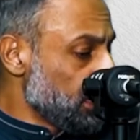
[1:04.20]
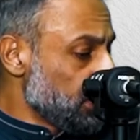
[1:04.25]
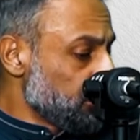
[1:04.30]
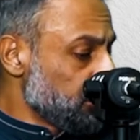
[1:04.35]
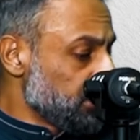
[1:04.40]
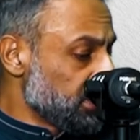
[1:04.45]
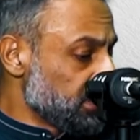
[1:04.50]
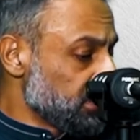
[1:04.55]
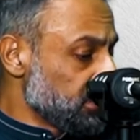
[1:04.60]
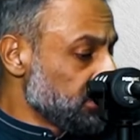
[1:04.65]

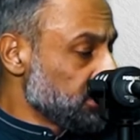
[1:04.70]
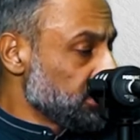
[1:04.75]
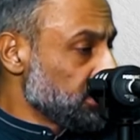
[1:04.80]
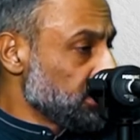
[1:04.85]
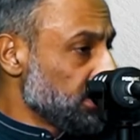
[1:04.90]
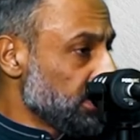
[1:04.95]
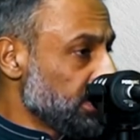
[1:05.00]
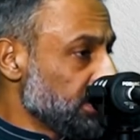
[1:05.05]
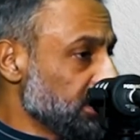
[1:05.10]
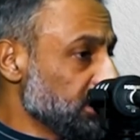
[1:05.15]
But
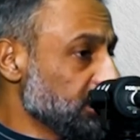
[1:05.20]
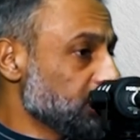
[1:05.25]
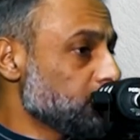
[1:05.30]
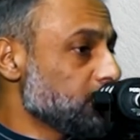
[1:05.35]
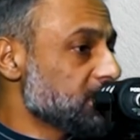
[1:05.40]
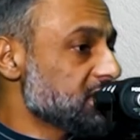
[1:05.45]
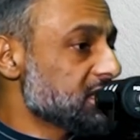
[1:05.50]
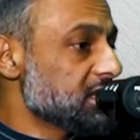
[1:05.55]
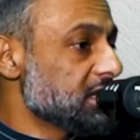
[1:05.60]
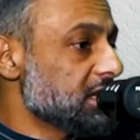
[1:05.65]
I think the
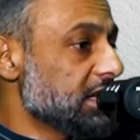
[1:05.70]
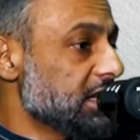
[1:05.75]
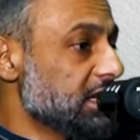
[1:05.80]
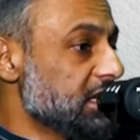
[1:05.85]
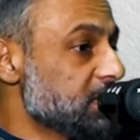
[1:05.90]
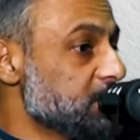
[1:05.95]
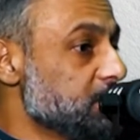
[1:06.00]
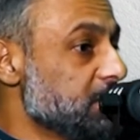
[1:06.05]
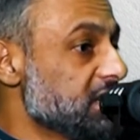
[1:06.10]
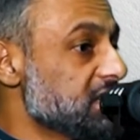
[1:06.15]
question then
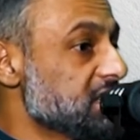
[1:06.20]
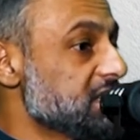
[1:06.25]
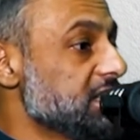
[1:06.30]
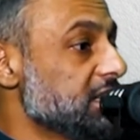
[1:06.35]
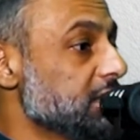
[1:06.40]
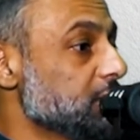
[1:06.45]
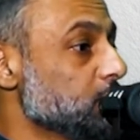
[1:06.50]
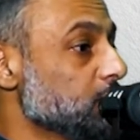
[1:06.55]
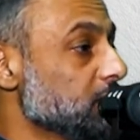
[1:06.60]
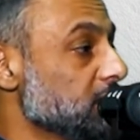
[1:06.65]
is best
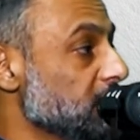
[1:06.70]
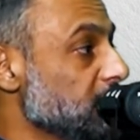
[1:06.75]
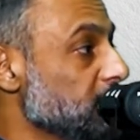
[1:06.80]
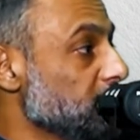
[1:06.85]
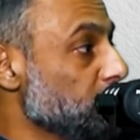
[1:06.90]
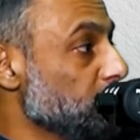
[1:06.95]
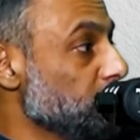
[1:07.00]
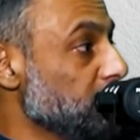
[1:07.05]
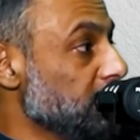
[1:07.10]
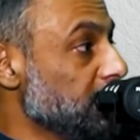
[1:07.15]
dealt with
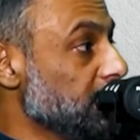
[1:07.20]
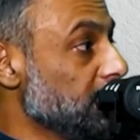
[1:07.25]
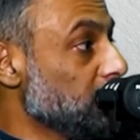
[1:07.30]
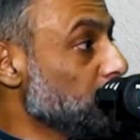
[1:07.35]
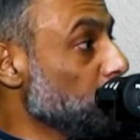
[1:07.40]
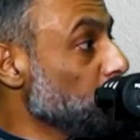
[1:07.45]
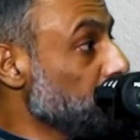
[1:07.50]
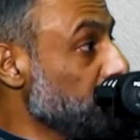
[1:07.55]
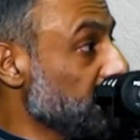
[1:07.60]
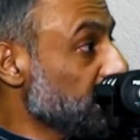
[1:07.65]
if we
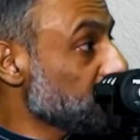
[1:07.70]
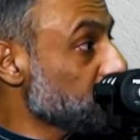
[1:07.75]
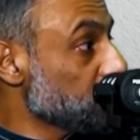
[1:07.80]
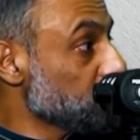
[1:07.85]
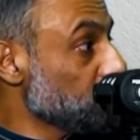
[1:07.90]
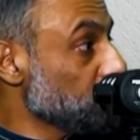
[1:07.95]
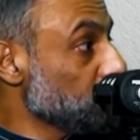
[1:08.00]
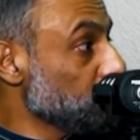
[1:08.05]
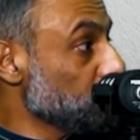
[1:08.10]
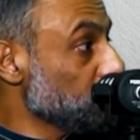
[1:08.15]
go back
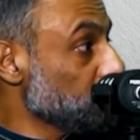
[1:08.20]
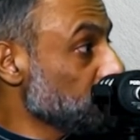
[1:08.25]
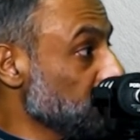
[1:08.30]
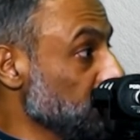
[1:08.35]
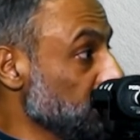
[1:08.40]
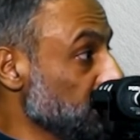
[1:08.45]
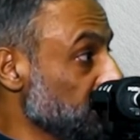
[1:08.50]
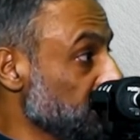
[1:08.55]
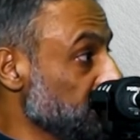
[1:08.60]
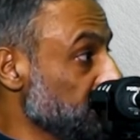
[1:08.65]
to
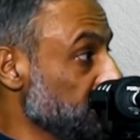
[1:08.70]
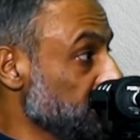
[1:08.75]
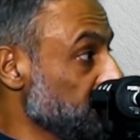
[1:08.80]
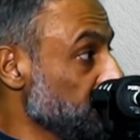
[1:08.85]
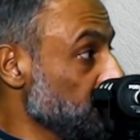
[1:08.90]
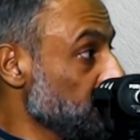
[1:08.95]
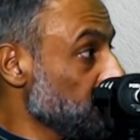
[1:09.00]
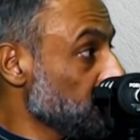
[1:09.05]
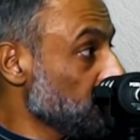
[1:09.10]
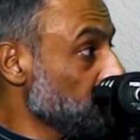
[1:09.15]
the fifth
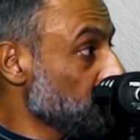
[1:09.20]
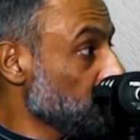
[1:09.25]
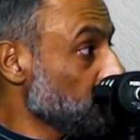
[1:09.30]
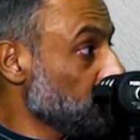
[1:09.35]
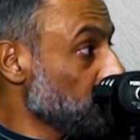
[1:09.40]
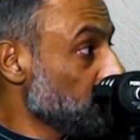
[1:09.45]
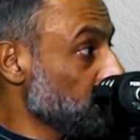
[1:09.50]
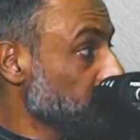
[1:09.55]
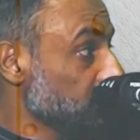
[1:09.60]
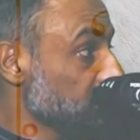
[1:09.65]

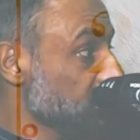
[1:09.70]
of